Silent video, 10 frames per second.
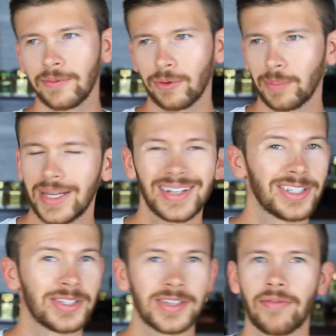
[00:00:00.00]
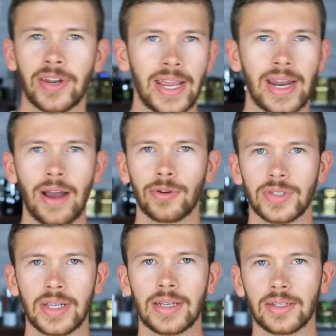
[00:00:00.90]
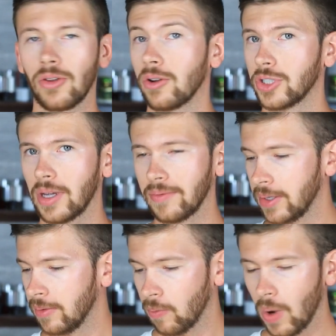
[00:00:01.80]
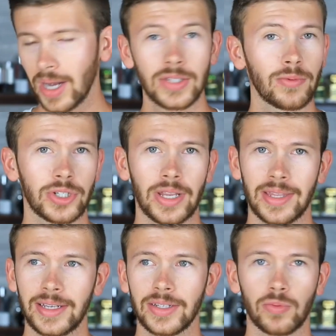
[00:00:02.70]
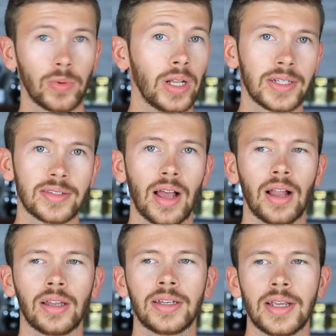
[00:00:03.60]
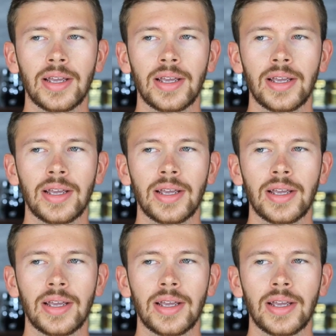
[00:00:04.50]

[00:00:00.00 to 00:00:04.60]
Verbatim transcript: For me, it's a seven, eight hour scent longevity-wise, which I think is really solid.